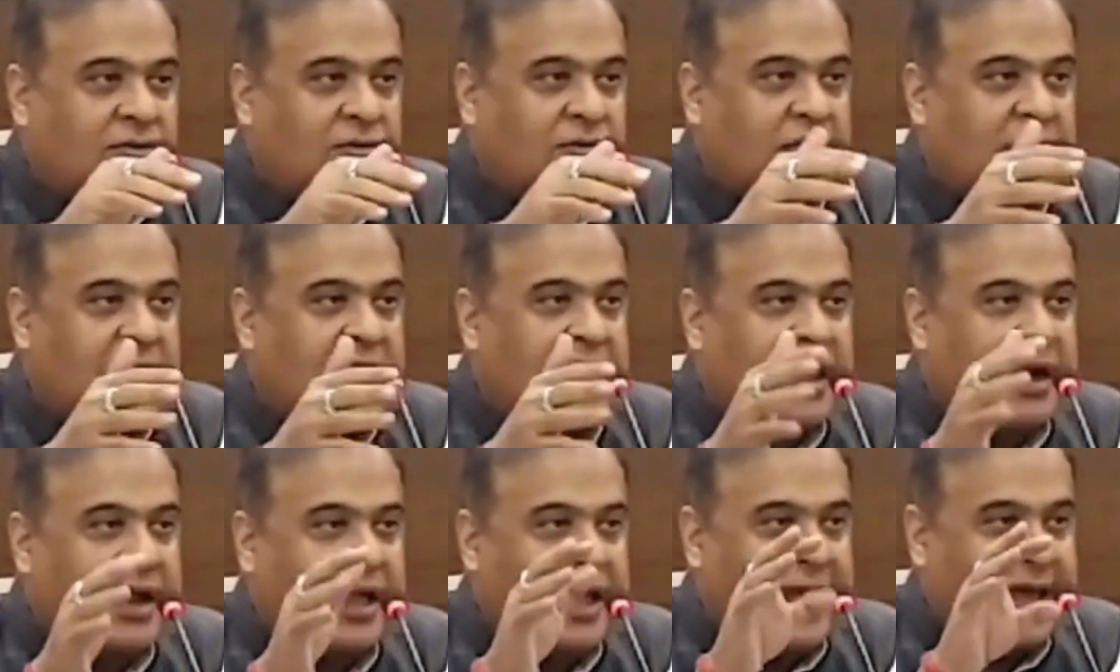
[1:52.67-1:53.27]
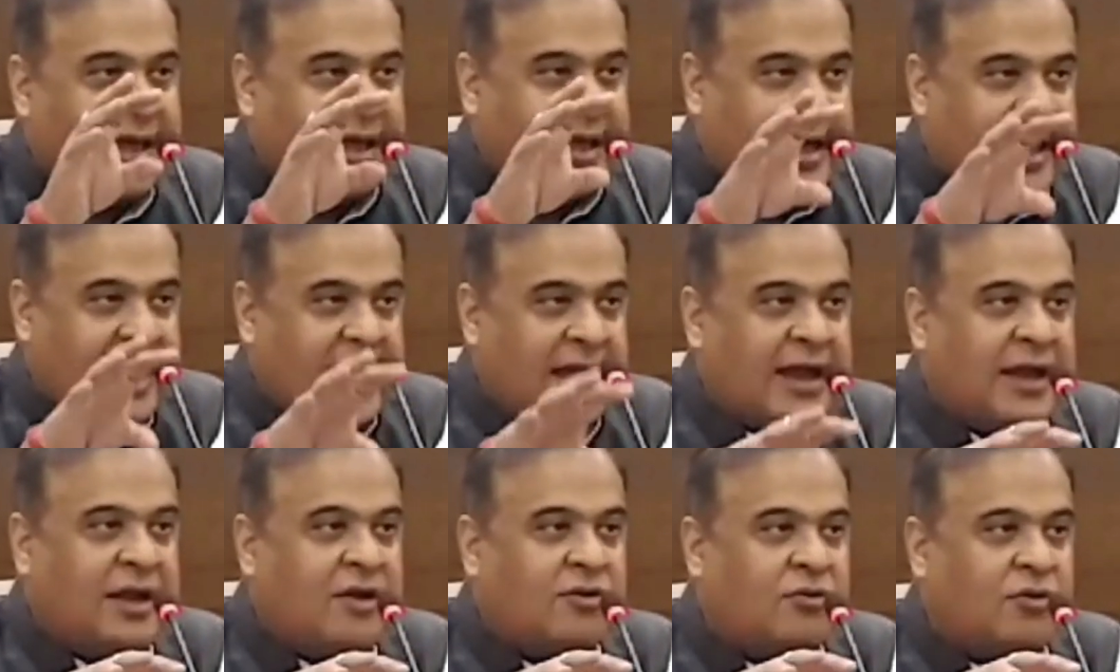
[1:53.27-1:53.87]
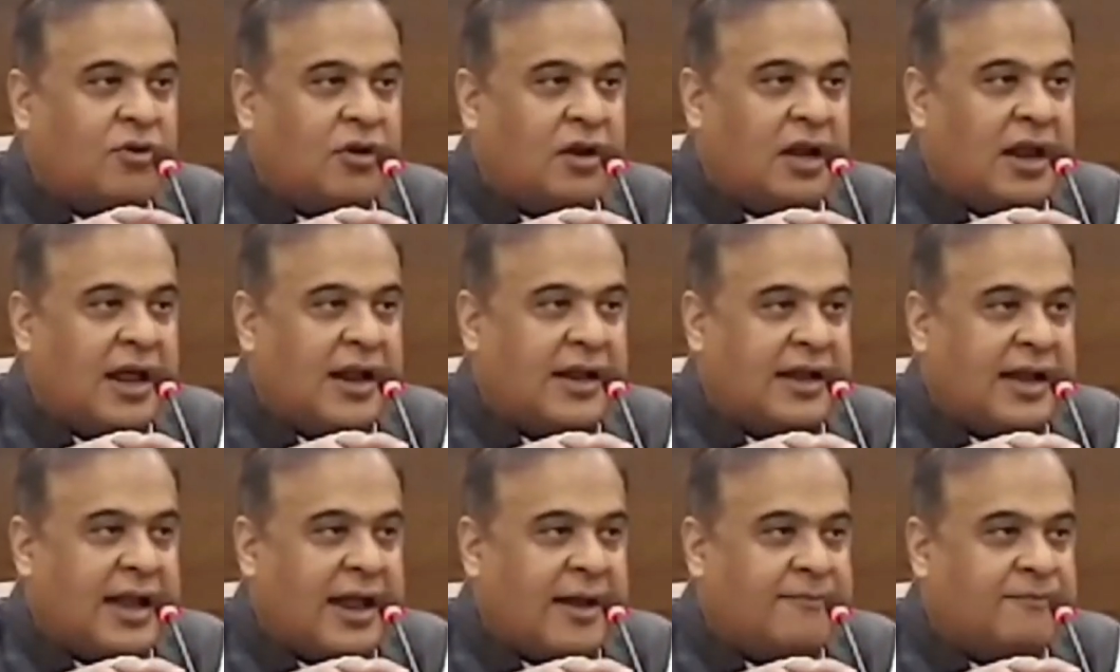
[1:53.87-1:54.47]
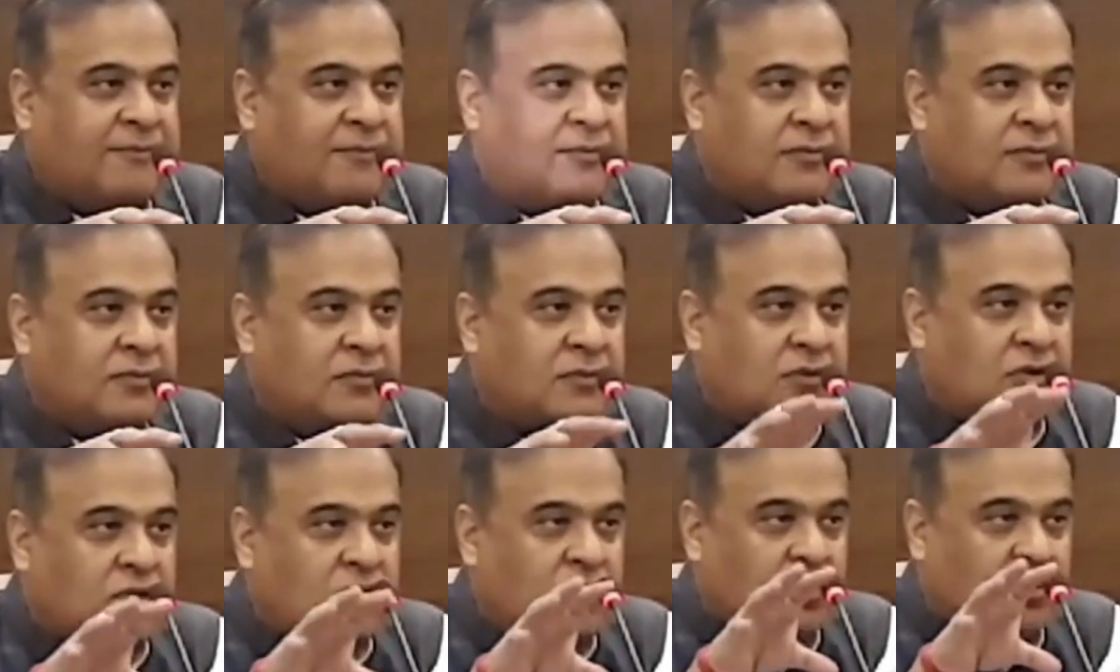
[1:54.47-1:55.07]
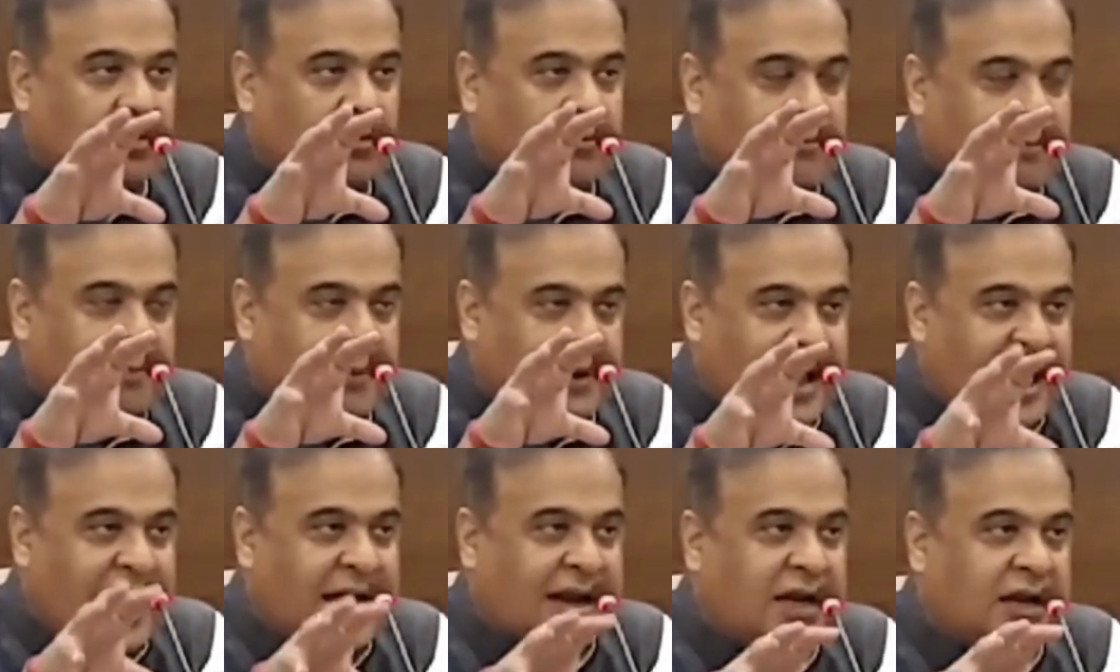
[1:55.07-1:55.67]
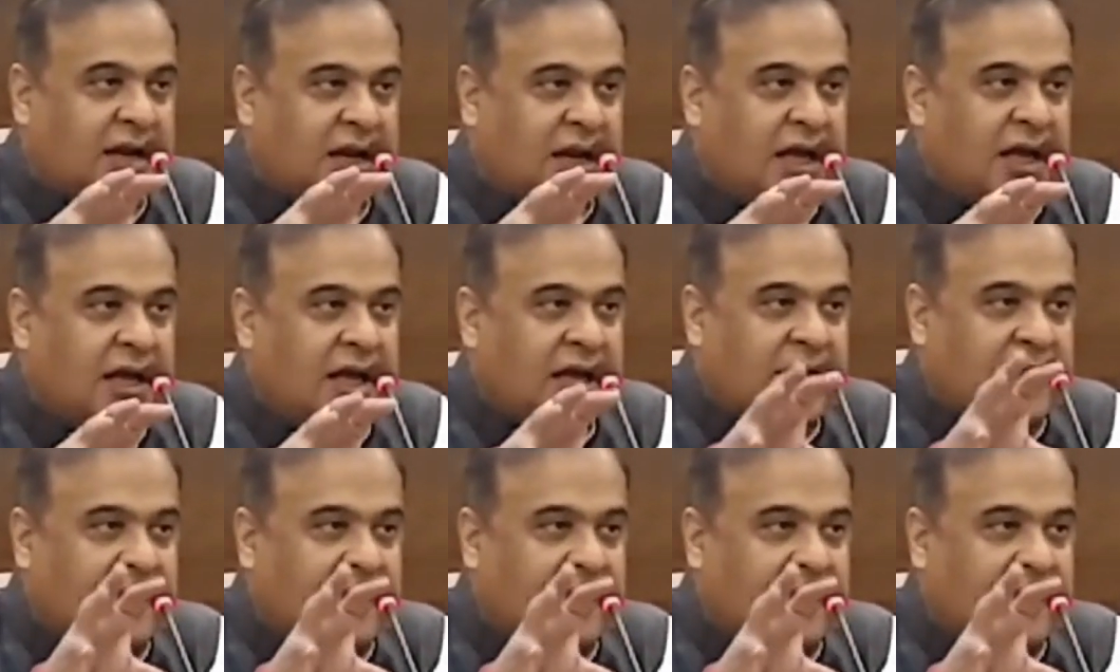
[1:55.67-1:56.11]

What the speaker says: we are again will attempt to plant